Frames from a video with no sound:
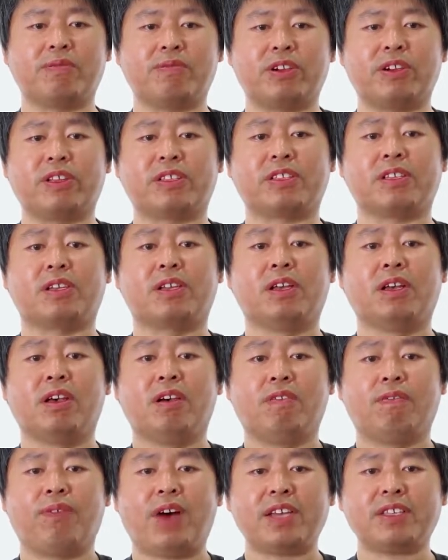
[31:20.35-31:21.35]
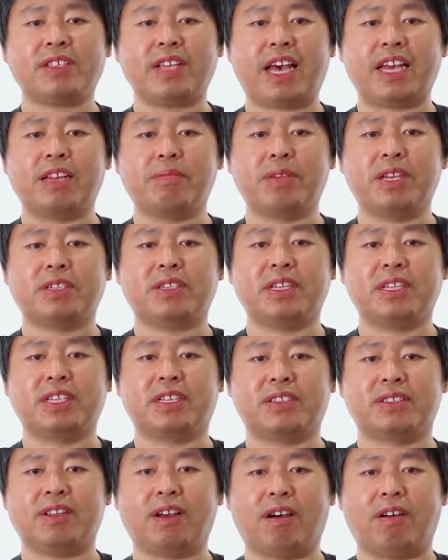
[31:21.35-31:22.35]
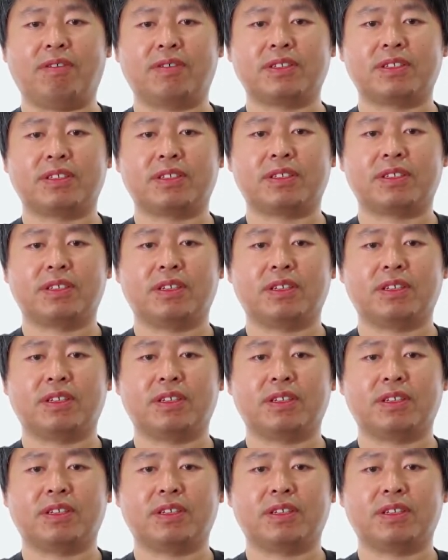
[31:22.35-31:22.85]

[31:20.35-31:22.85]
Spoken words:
with fast animation itself,